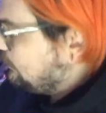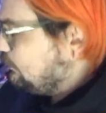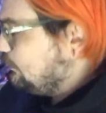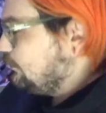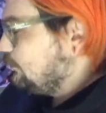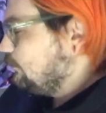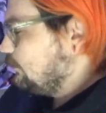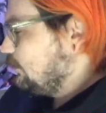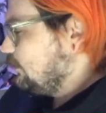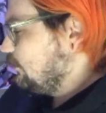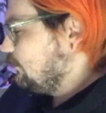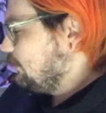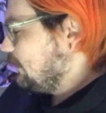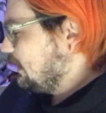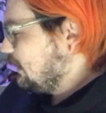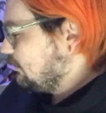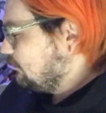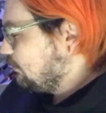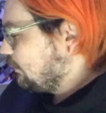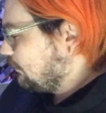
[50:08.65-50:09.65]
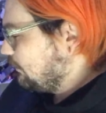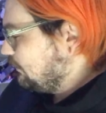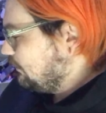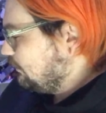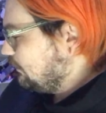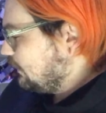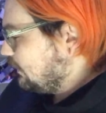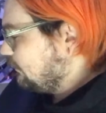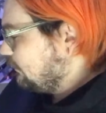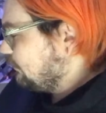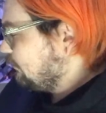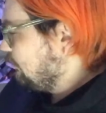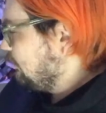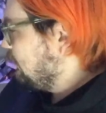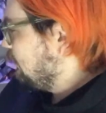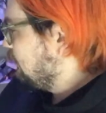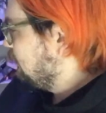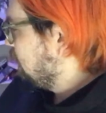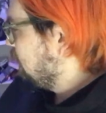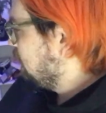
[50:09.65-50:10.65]
you'd want to go back and probably do like
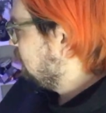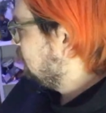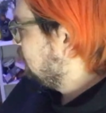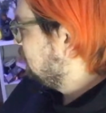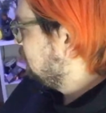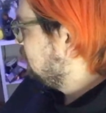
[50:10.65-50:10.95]
300